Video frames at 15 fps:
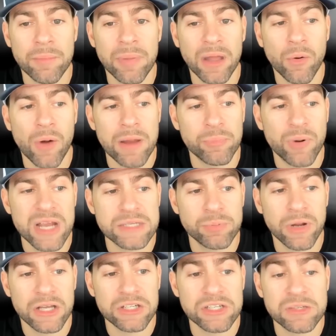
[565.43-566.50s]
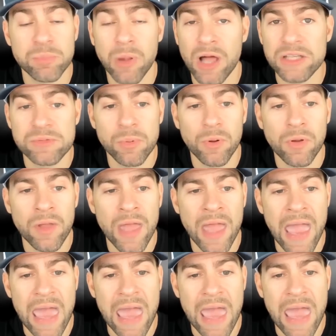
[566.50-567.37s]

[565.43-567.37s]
Bitcoin price prediction is plausible.